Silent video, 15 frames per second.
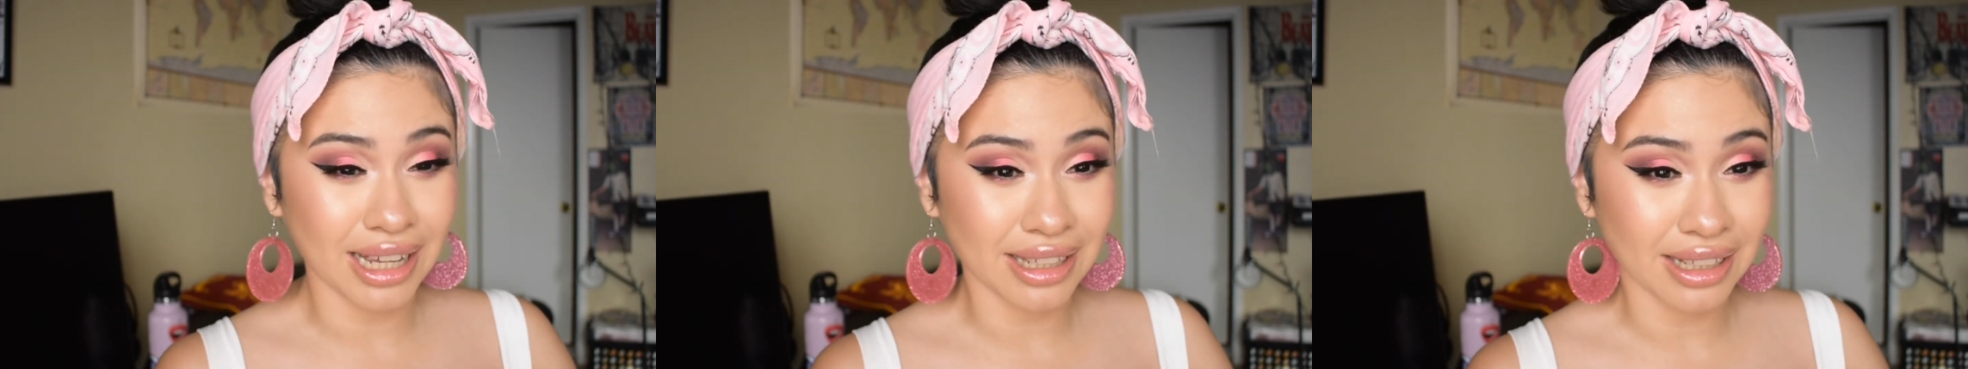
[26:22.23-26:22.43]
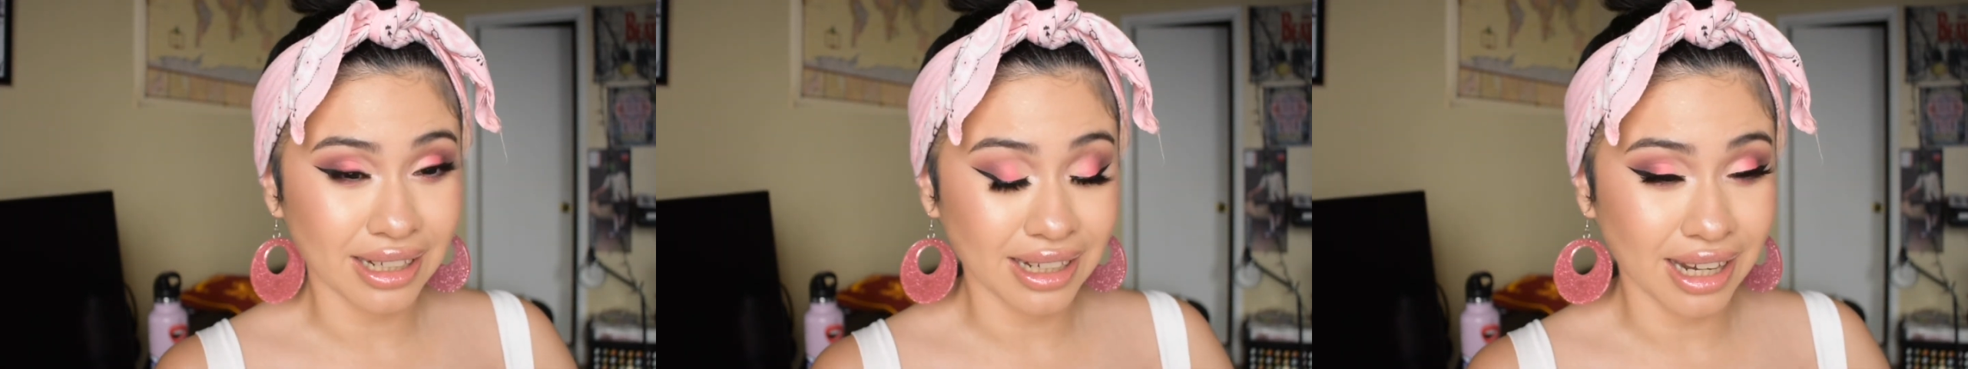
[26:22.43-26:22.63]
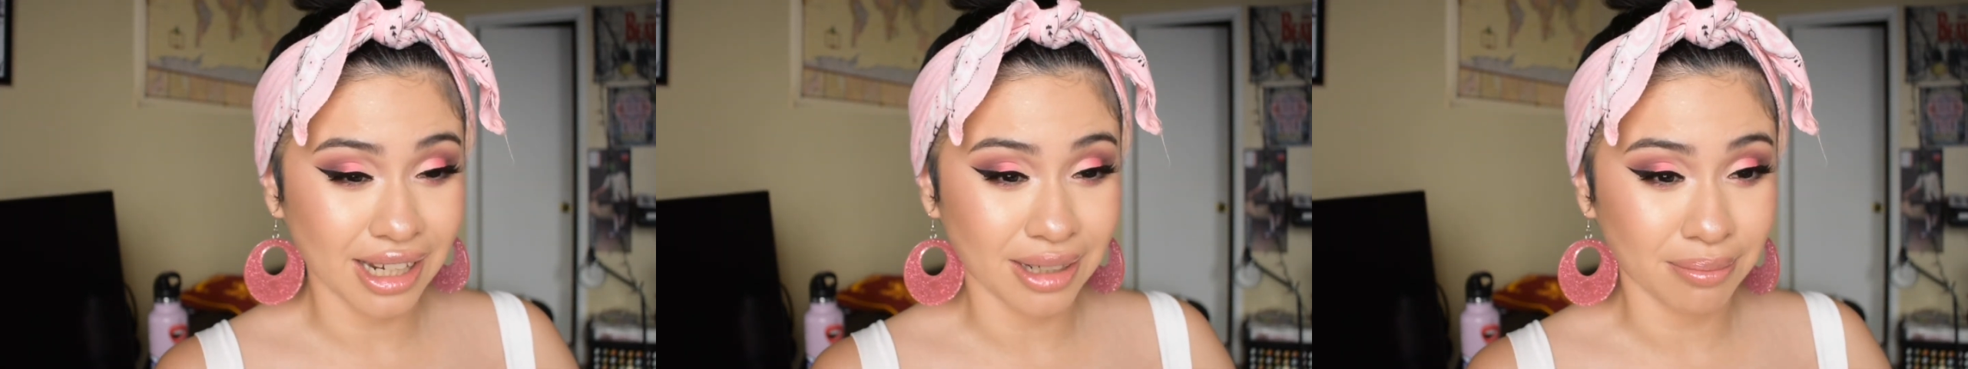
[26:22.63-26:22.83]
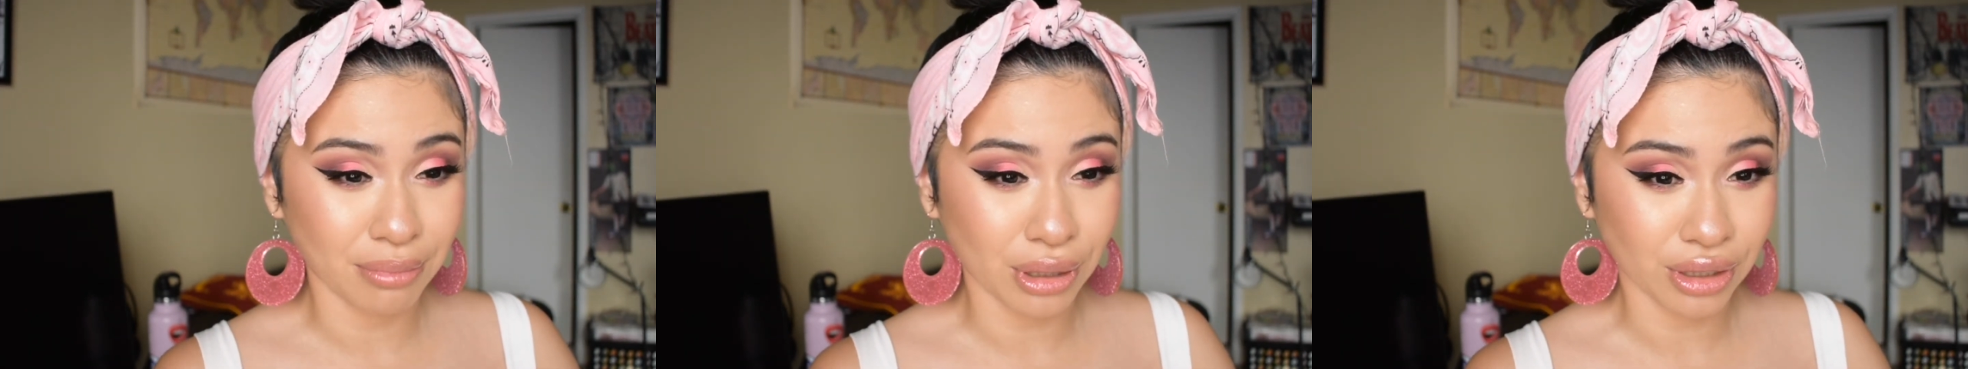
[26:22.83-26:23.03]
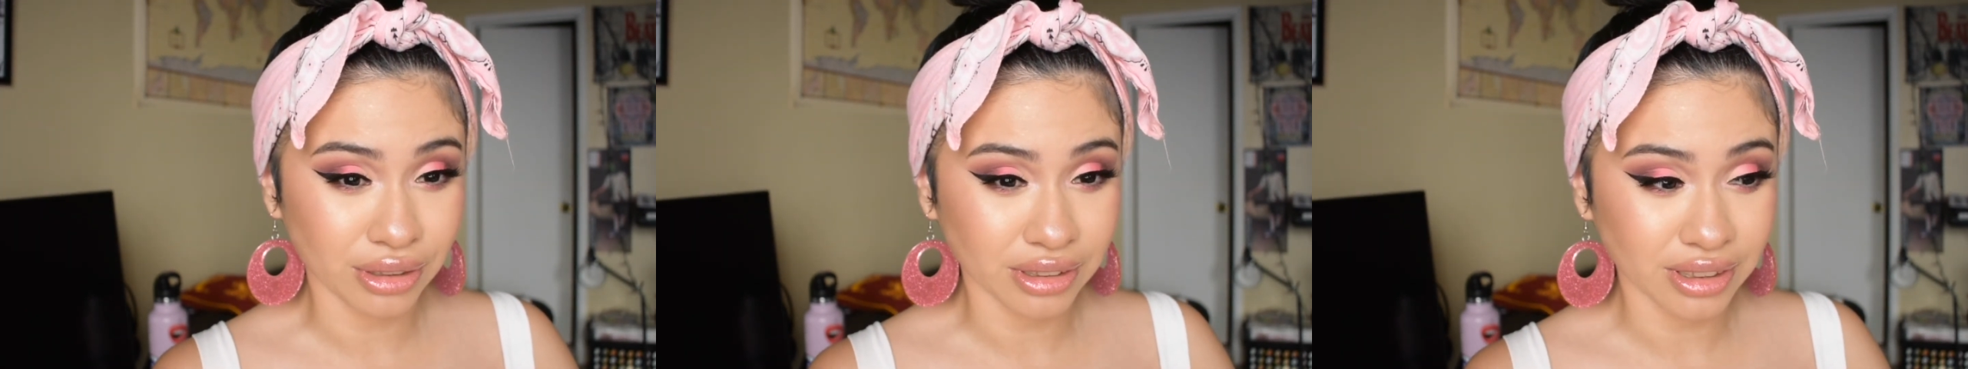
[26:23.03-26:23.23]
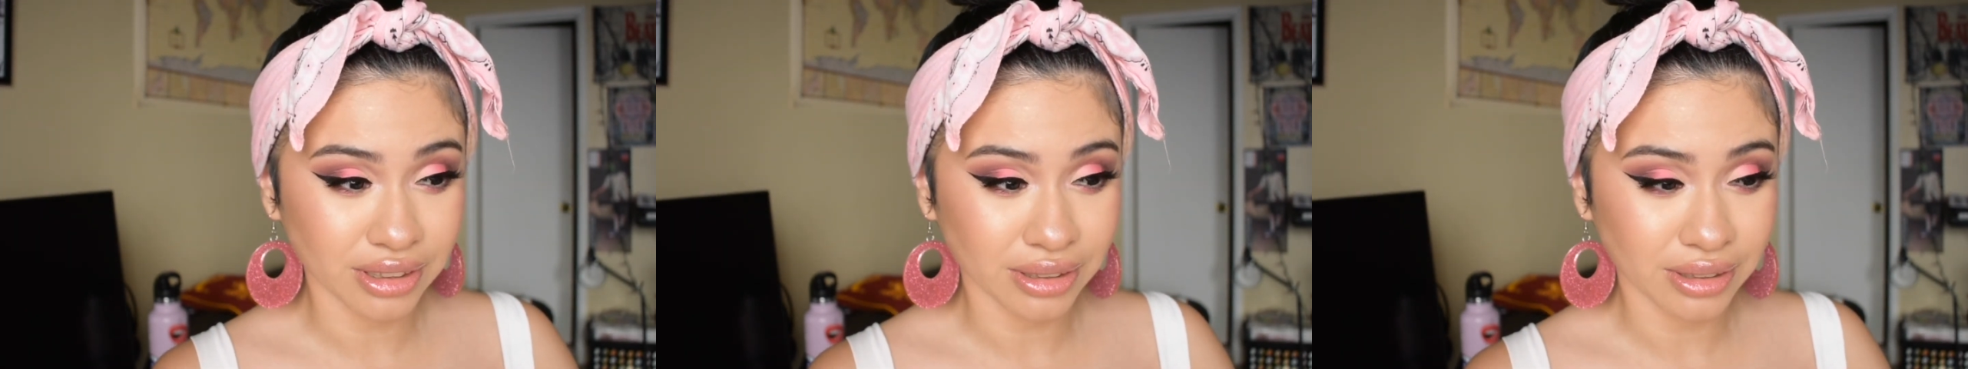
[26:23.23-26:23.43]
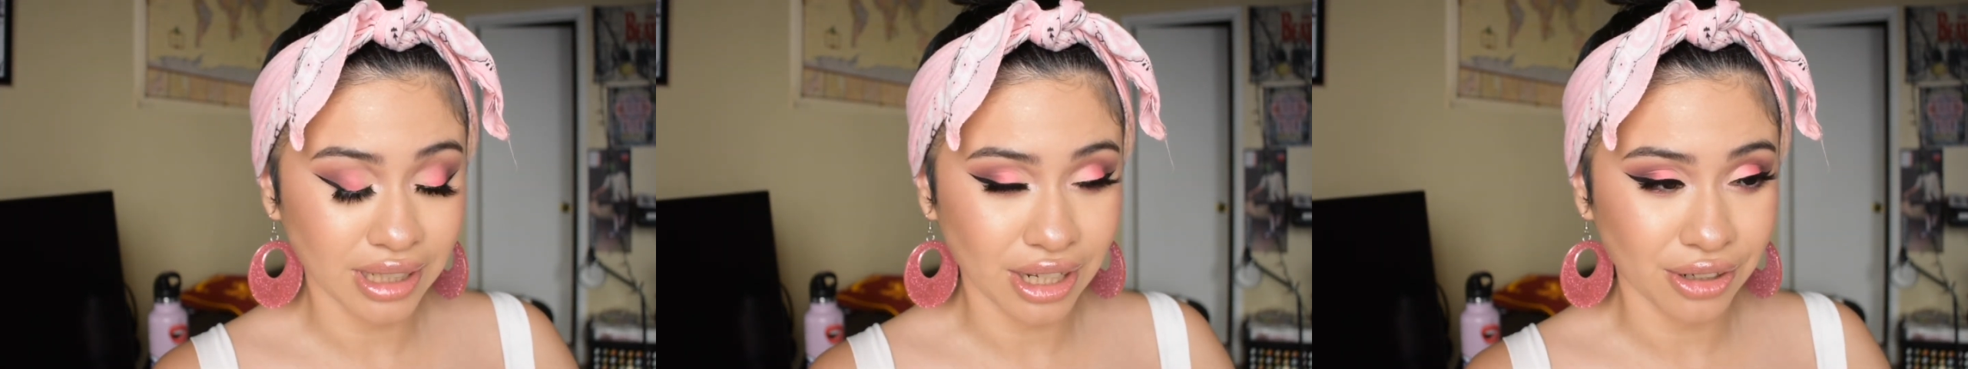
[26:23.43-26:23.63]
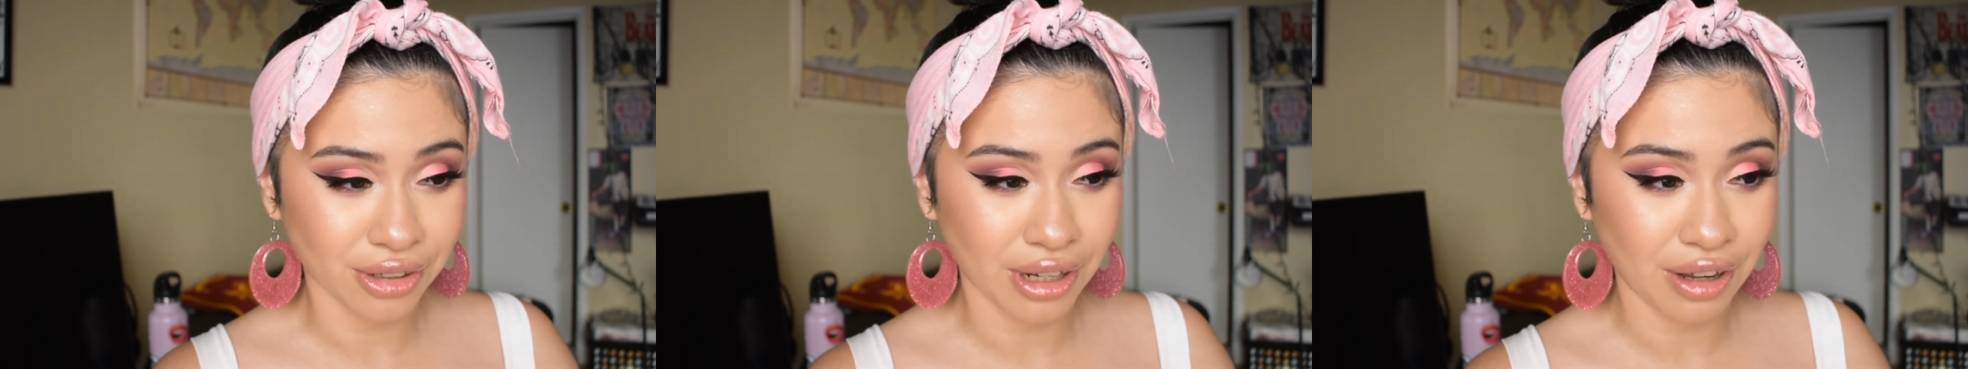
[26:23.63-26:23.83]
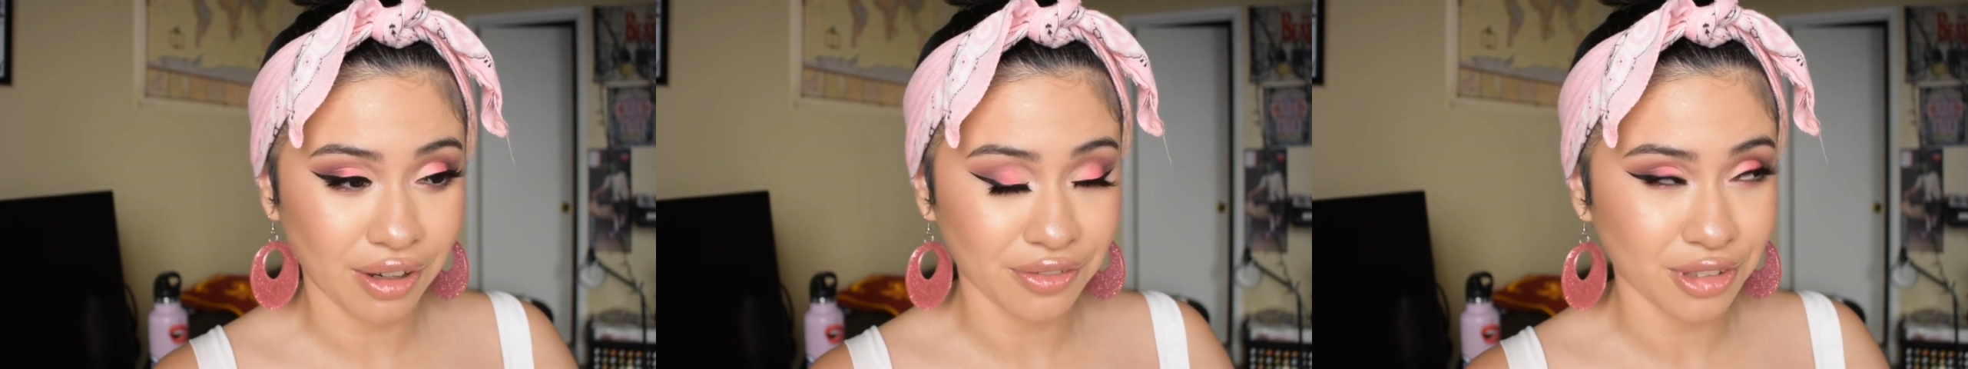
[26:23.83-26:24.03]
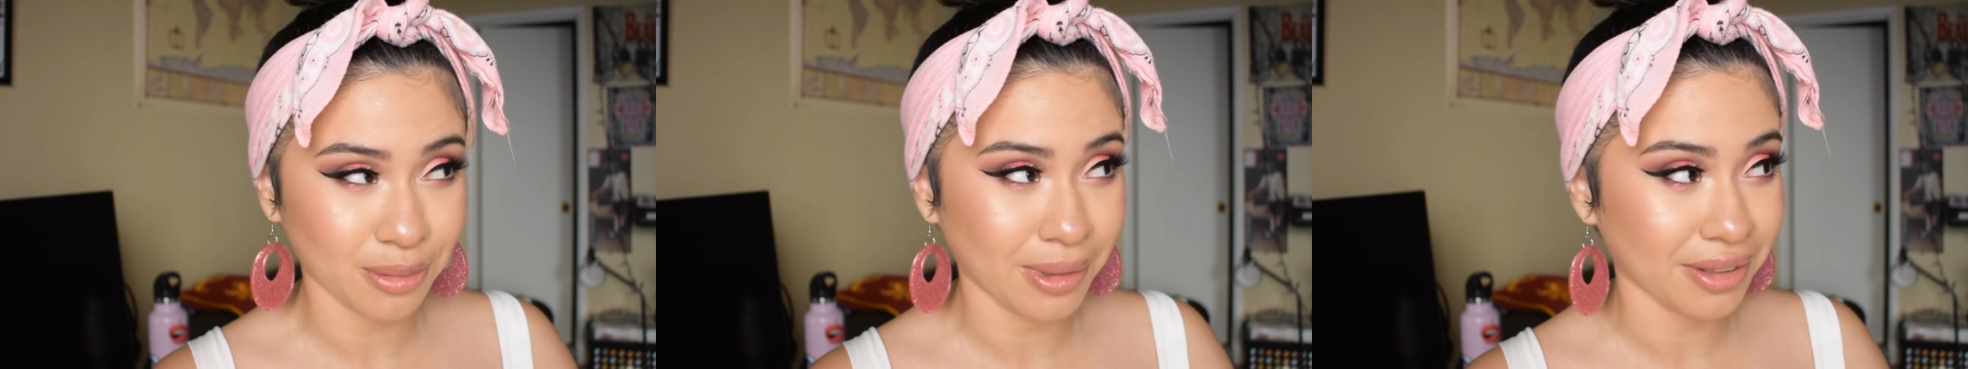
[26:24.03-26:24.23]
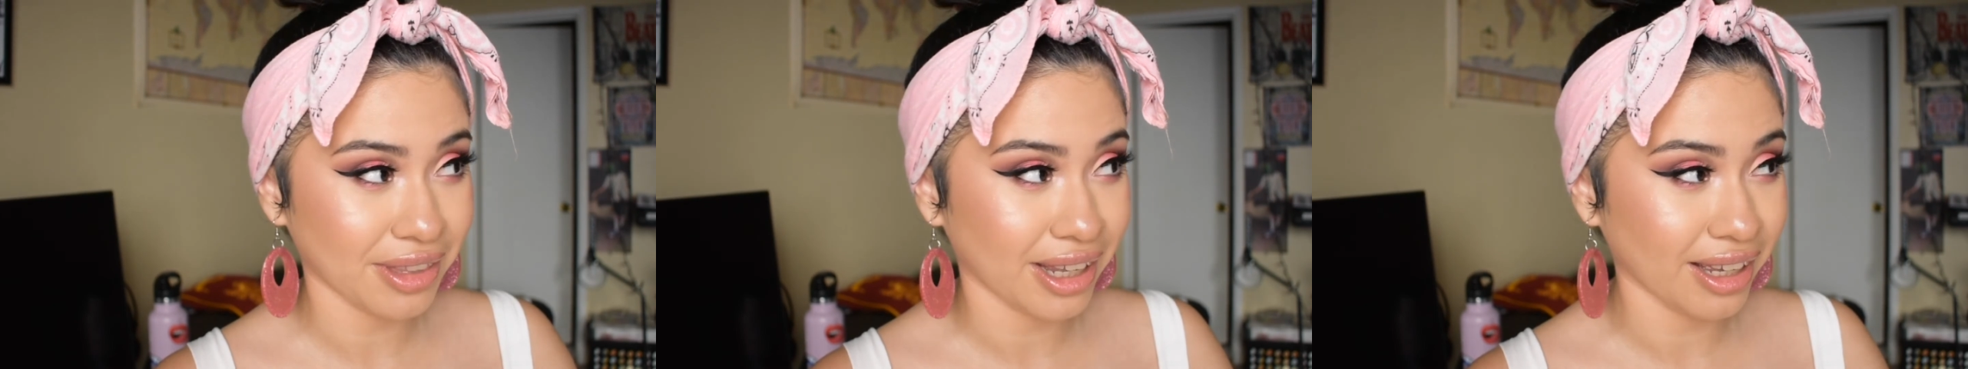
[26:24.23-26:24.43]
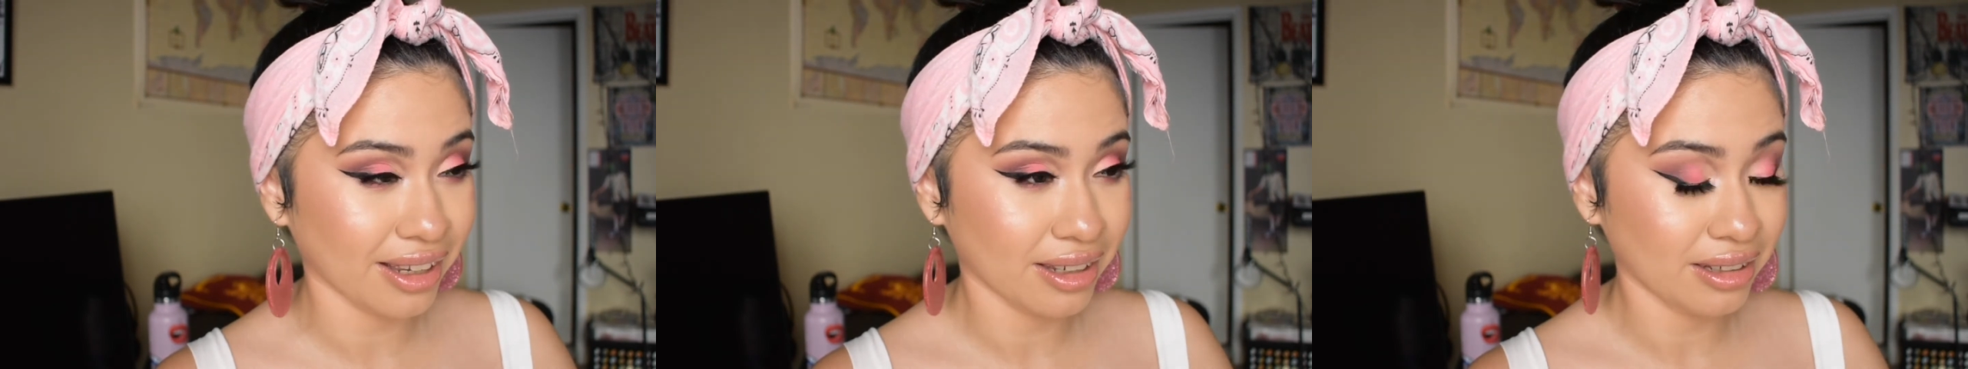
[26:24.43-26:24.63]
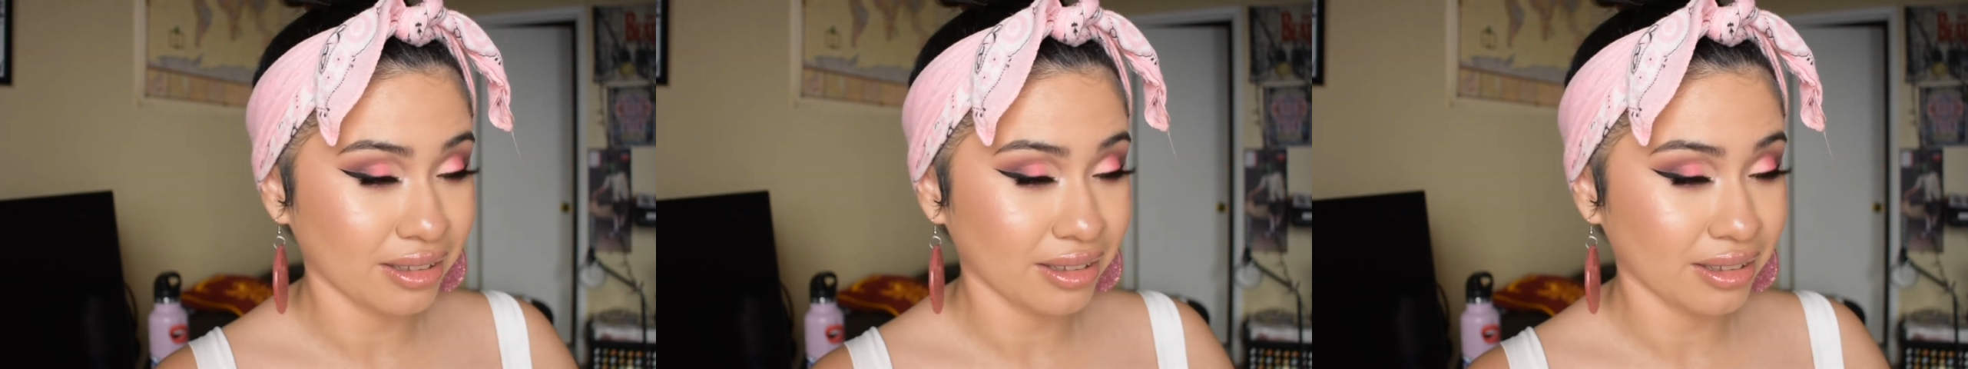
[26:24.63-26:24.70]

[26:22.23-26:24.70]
that kind of burns. I don't know how I feel about that.